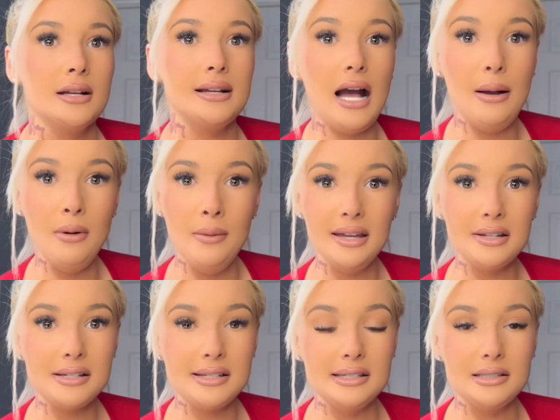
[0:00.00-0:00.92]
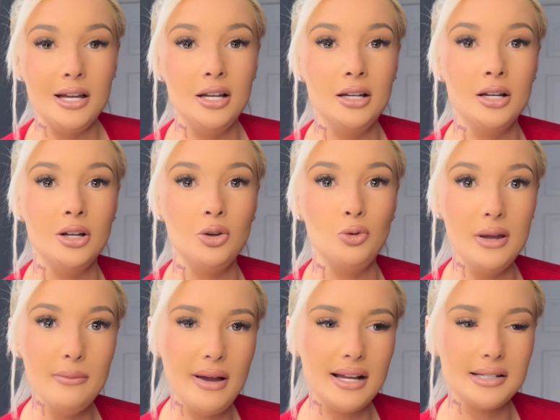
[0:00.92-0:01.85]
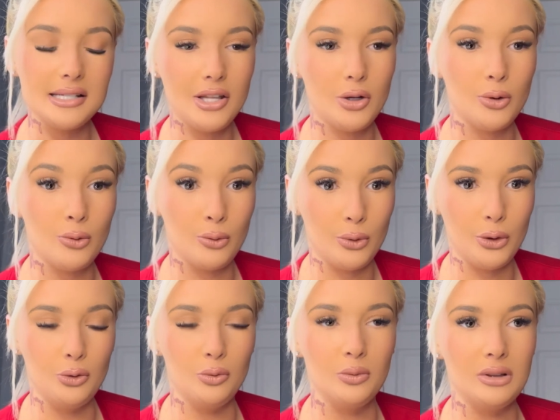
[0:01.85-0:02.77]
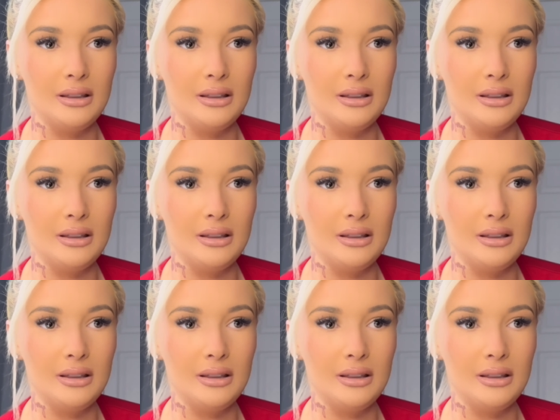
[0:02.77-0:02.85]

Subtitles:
Got my medicine, went back to the room,